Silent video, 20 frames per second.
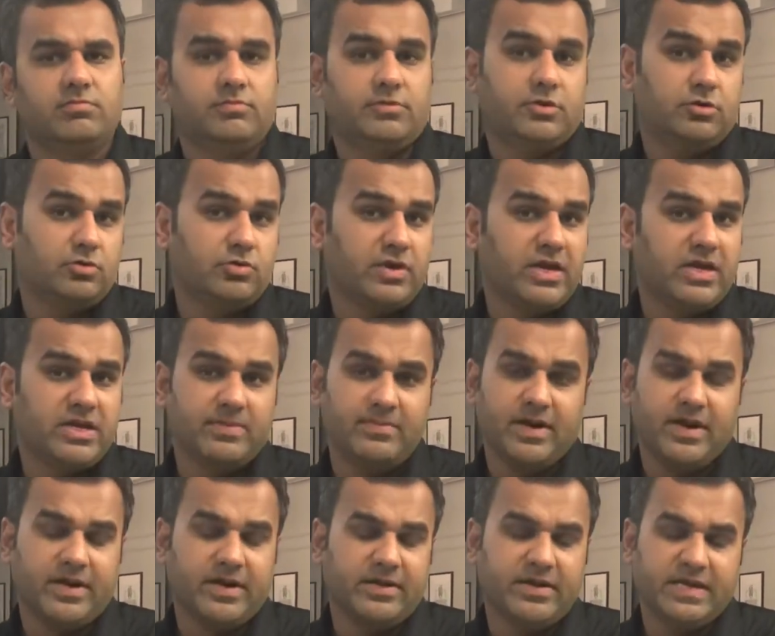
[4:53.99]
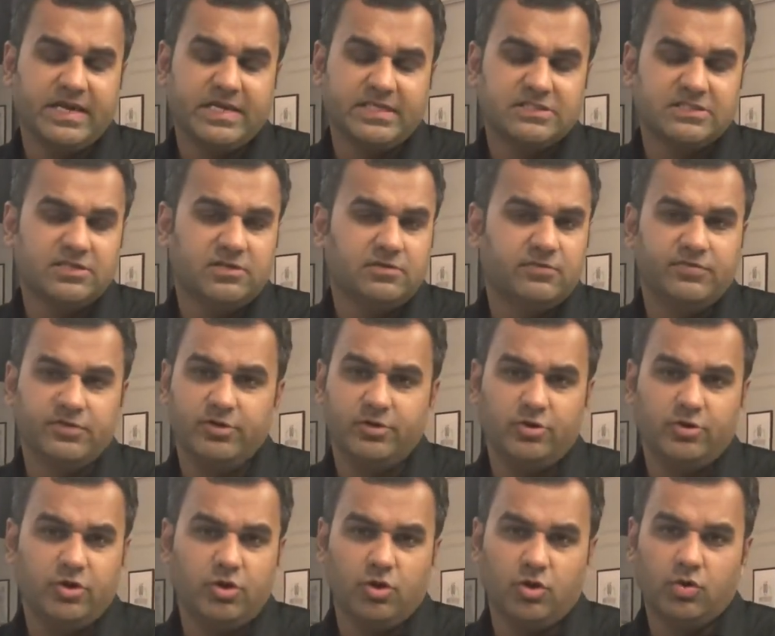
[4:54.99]
due to any market reaction we
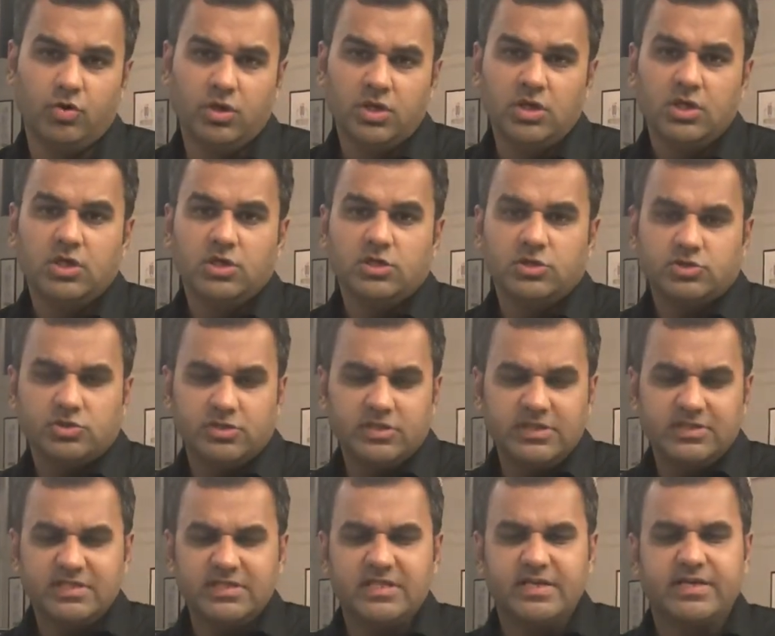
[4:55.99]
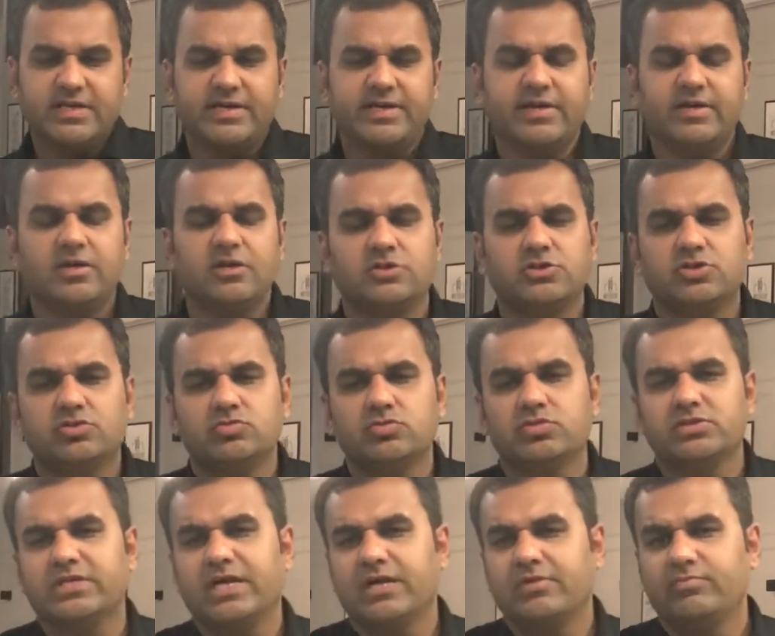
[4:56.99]
don't know so these are the critical
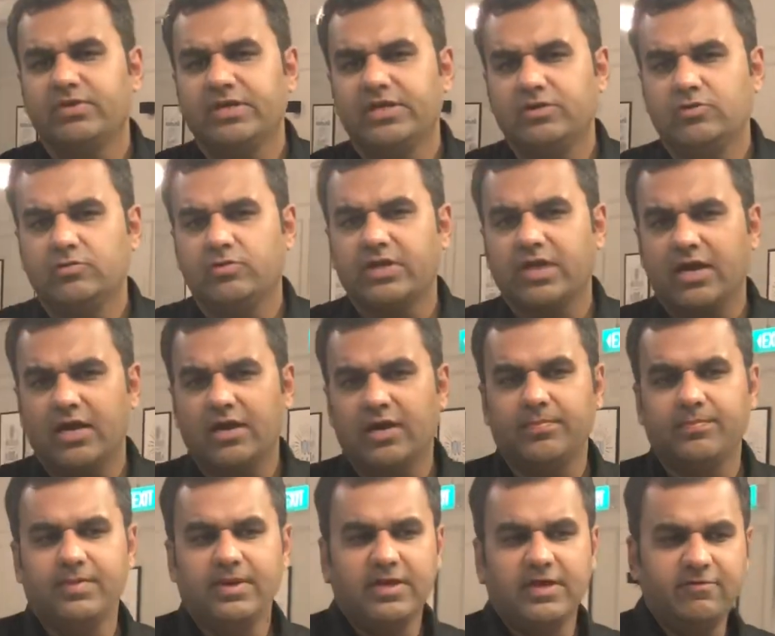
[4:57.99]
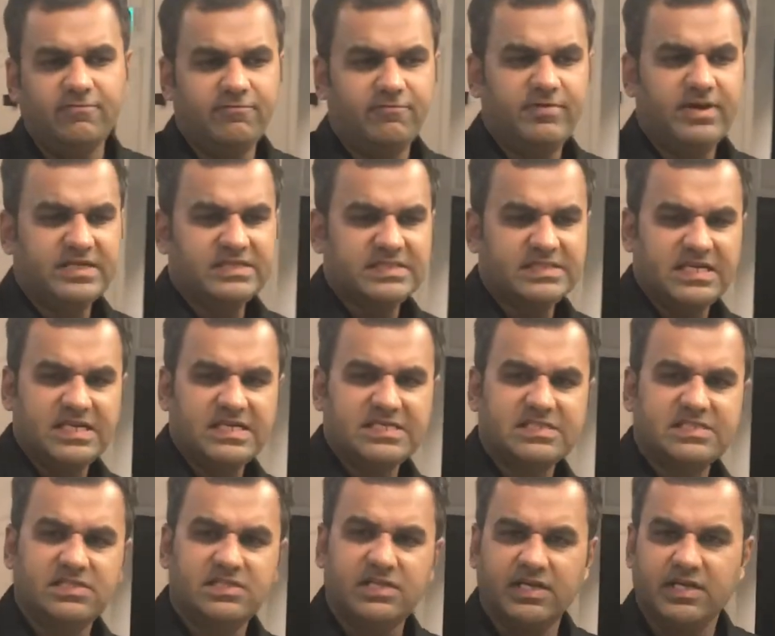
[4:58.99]
issues that we need to take up if we are
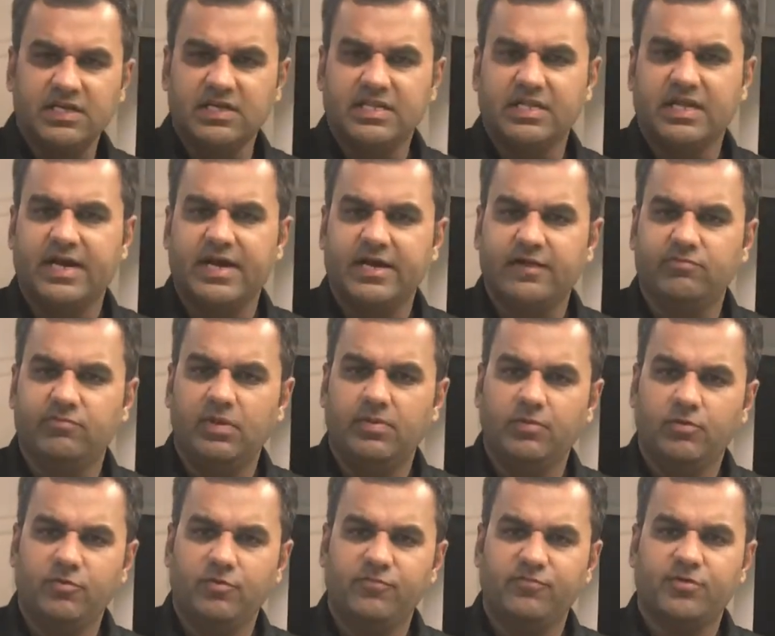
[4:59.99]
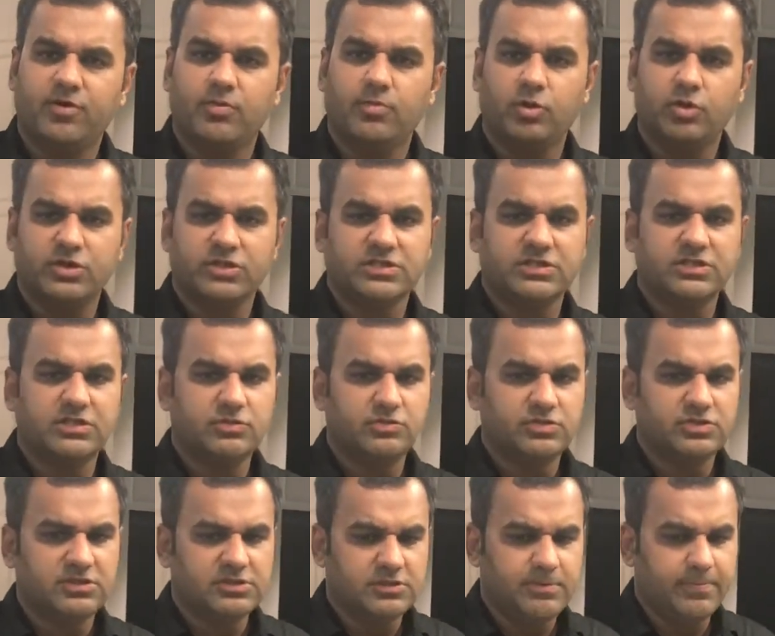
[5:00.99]
seriously thinking that we'll move from otc to
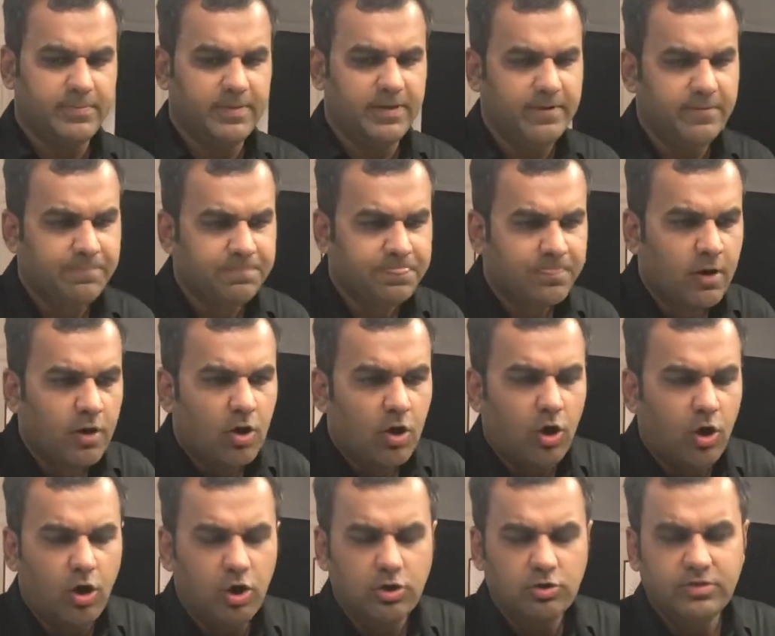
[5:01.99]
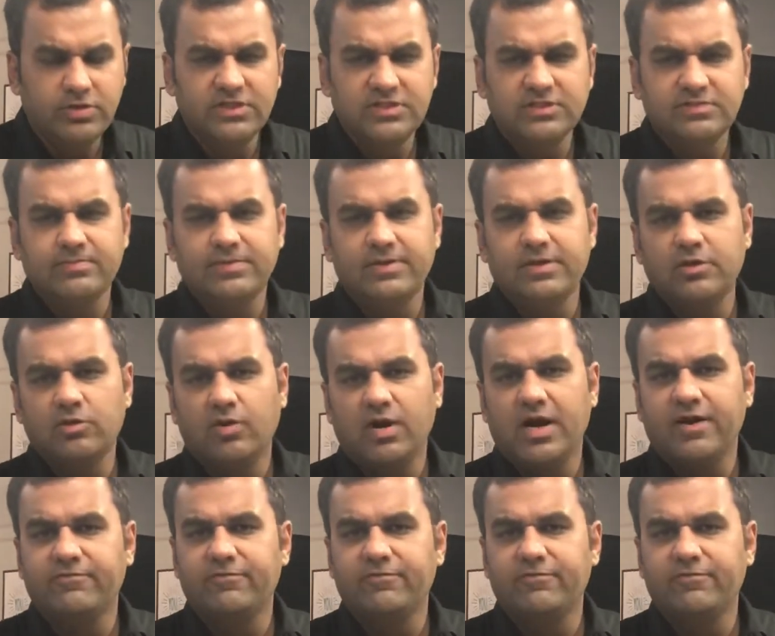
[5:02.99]
ccp although in this video i